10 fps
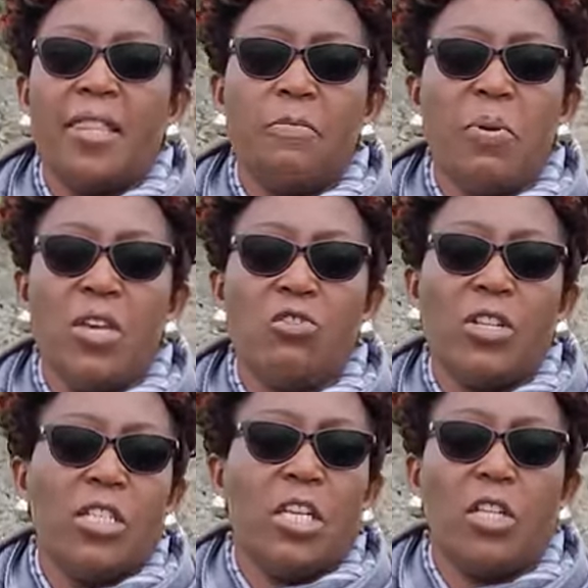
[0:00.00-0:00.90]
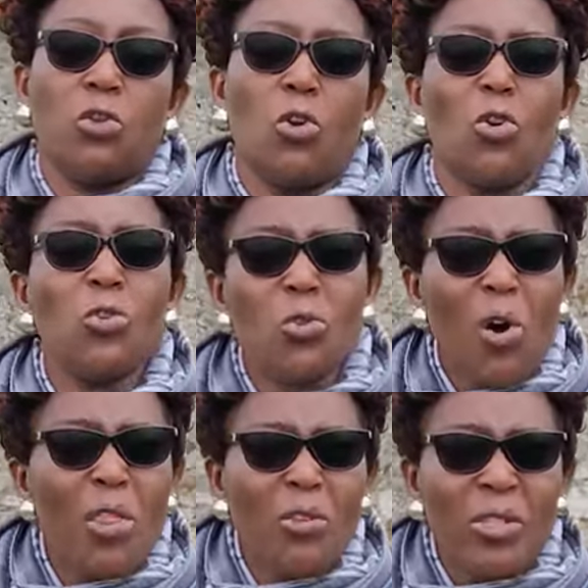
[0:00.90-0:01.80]
Are they paying your ticket or not? You know,
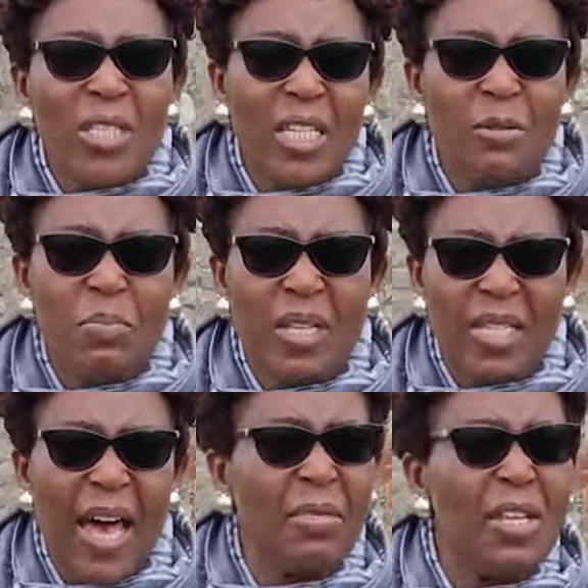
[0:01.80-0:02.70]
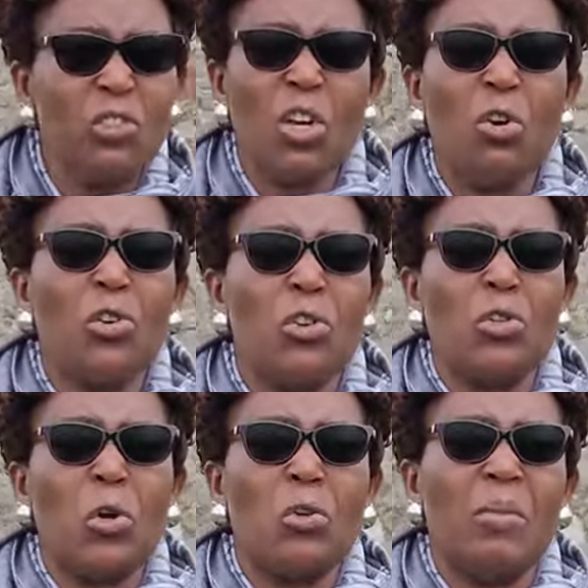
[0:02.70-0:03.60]
all those tidbits. And then check on your
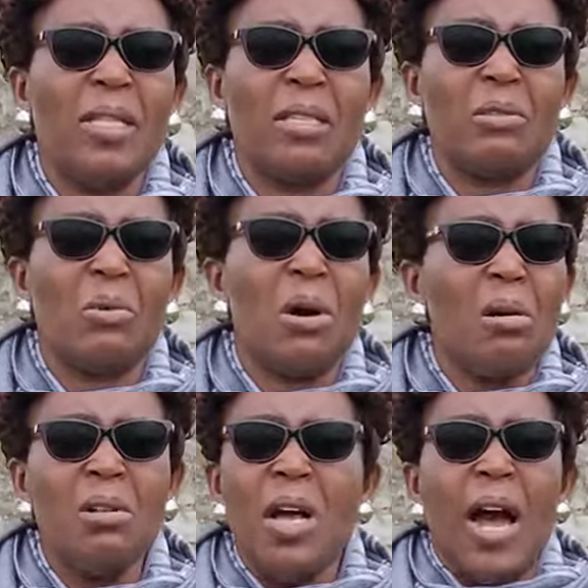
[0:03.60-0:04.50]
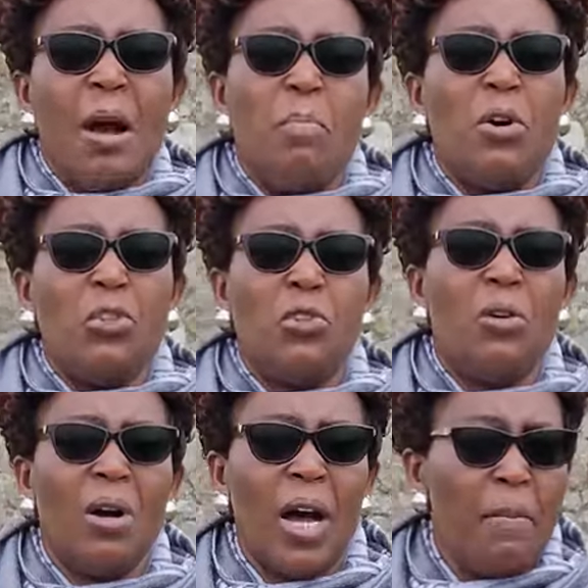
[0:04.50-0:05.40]
documents as well, about
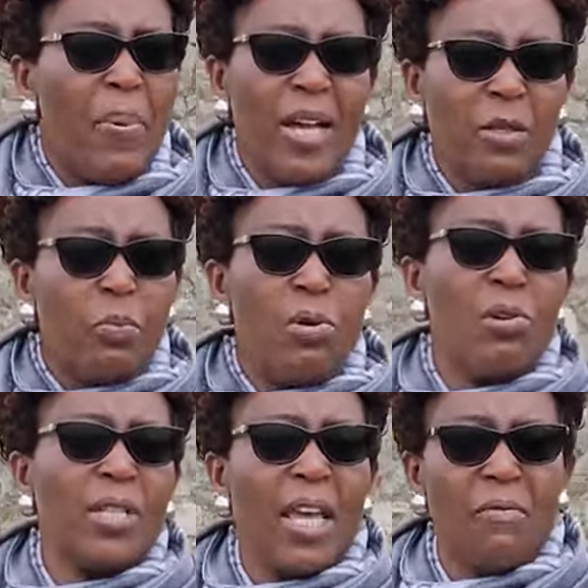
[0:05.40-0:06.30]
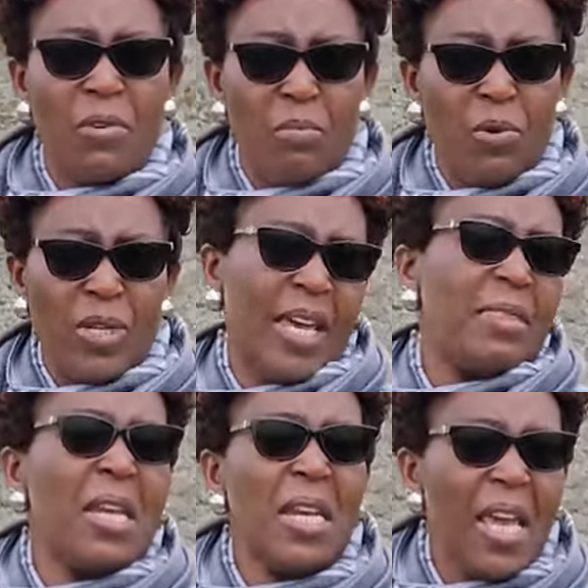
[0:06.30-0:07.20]
your passport, everybody,
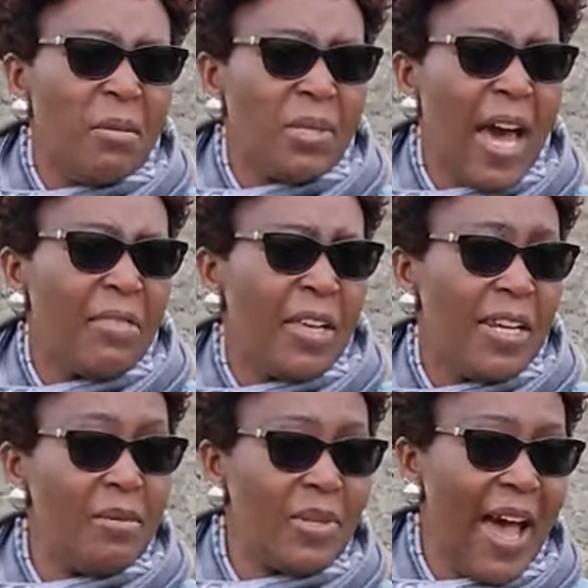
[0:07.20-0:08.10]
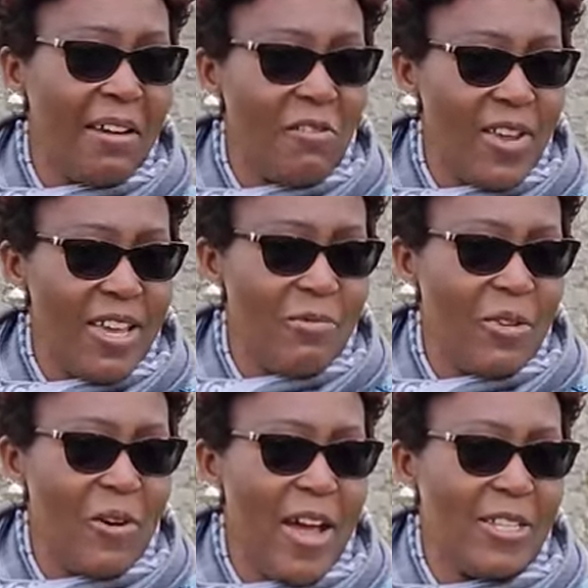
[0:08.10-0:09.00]
the names, are the names agreeing?
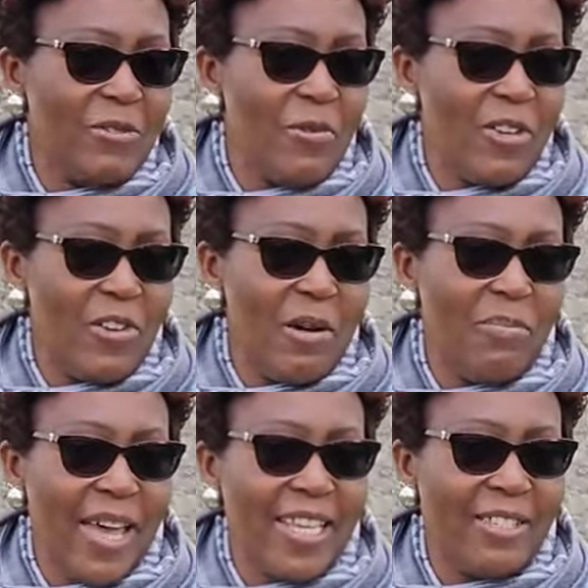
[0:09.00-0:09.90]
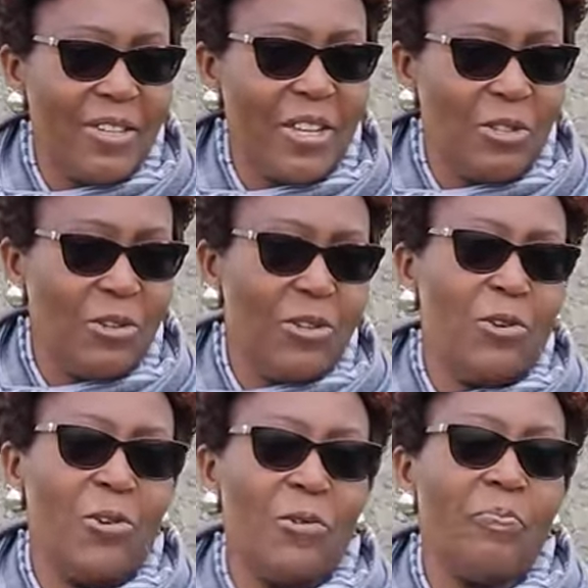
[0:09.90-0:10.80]
We don't want you, when you're applying, is when you're told,
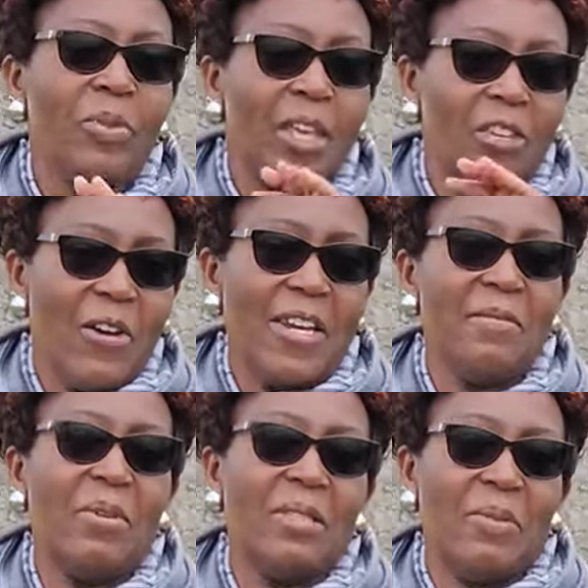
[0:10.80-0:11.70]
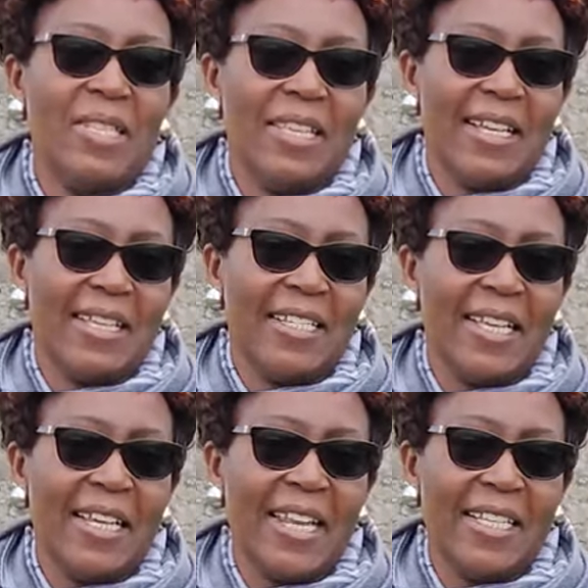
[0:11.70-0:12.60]
oh, your name is missing a
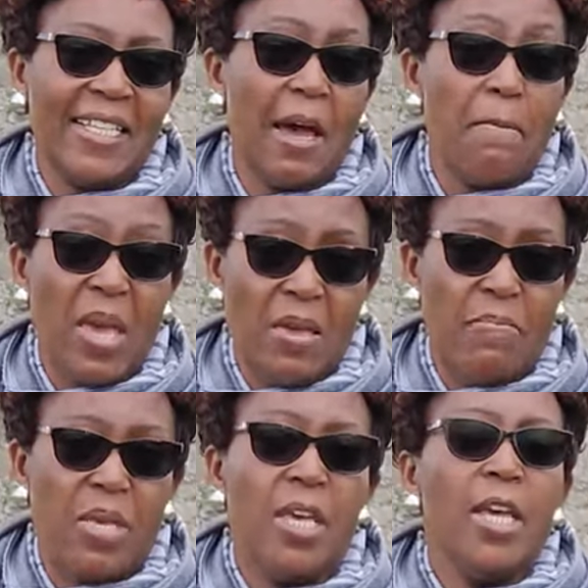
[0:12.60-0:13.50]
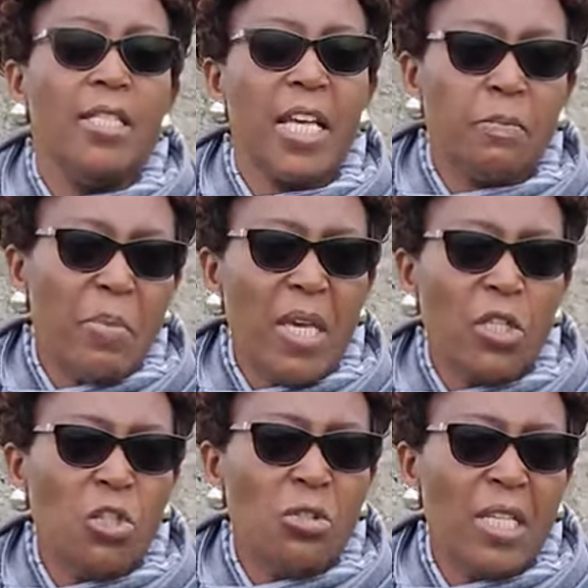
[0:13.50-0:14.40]
certain letter, maybe. Just
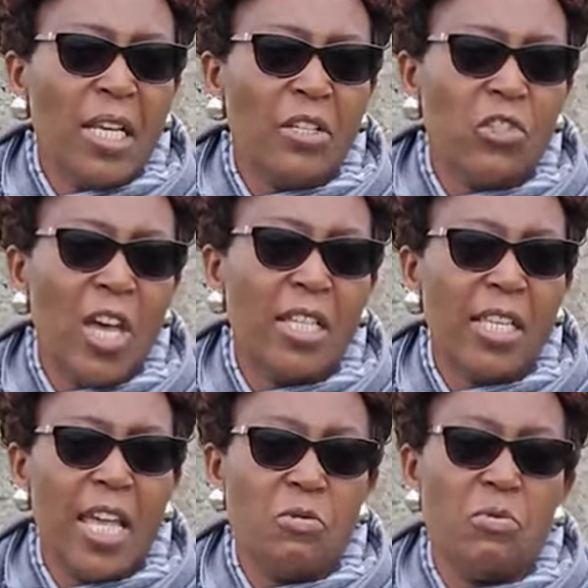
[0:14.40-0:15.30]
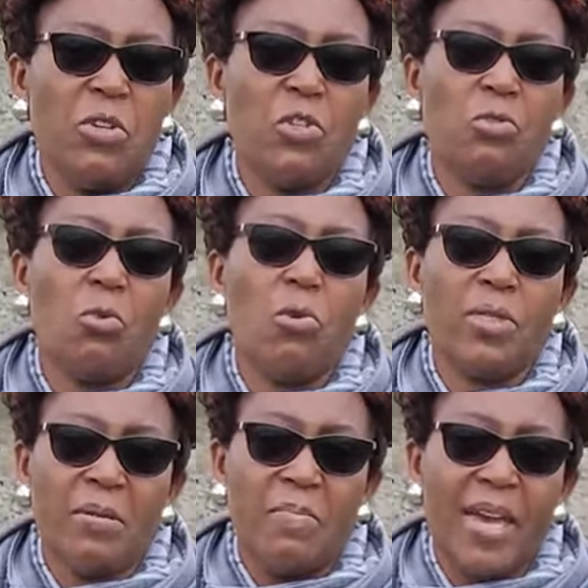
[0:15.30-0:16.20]
be due diligence, and we wish you
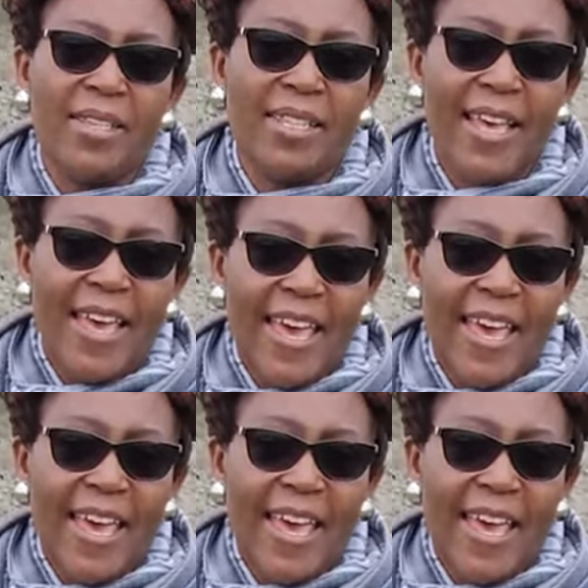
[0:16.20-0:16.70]
all the best.